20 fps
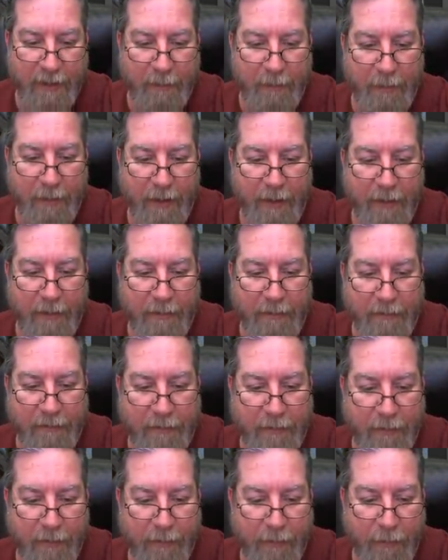bit
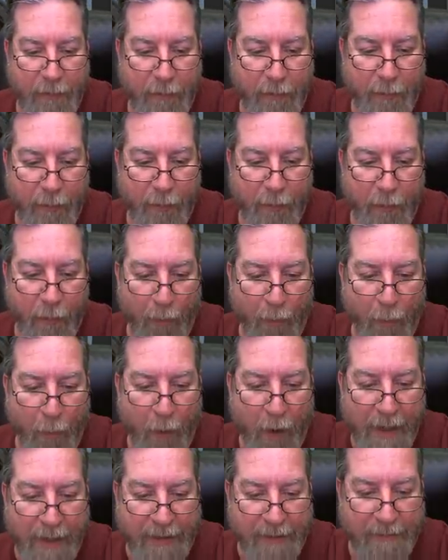too
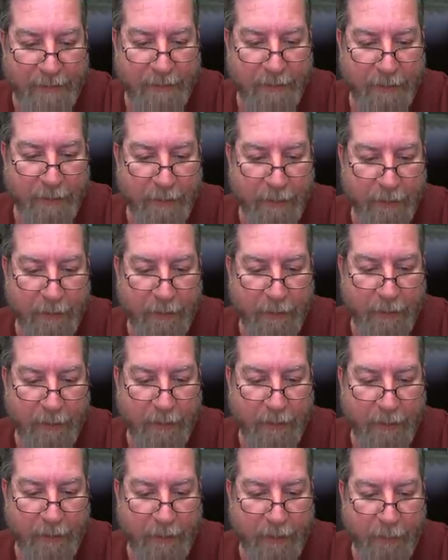white
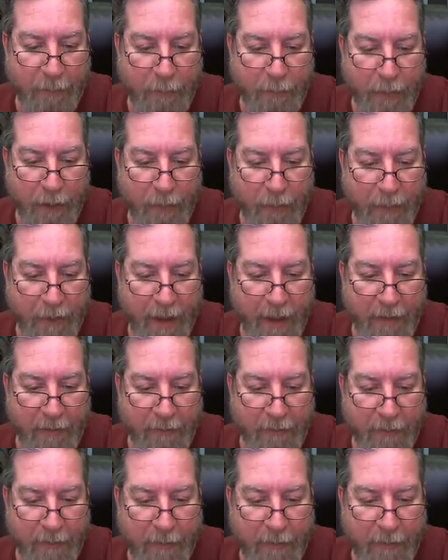and blown out.